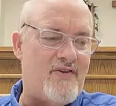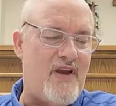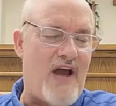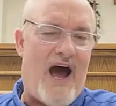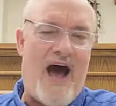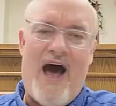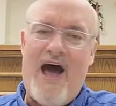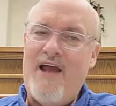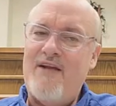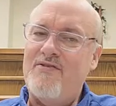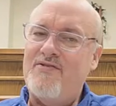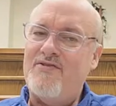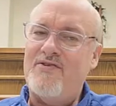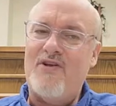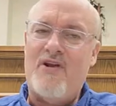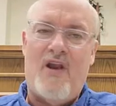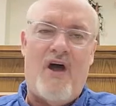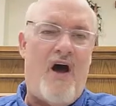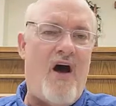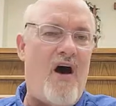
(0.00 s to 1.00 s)
God's
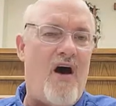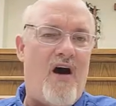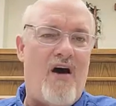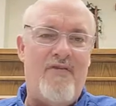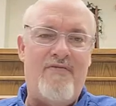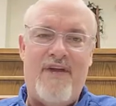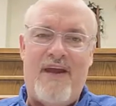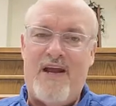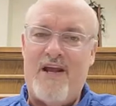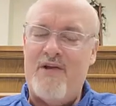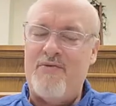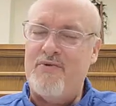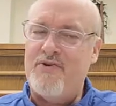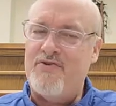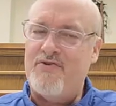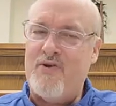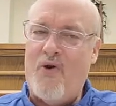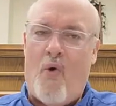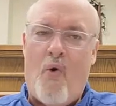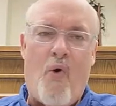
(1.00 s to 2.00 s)
love, He can
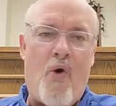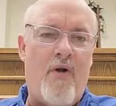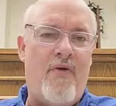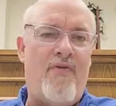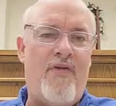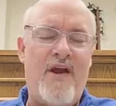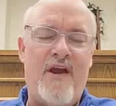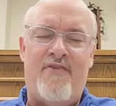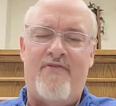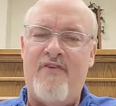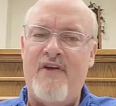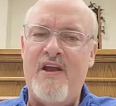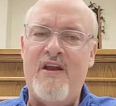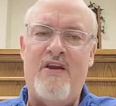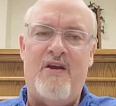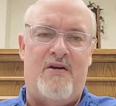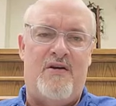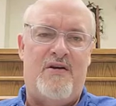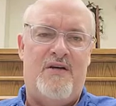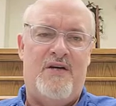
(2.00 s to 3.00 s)
restore the
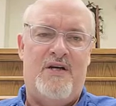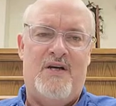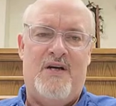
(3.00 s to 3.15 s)
offender.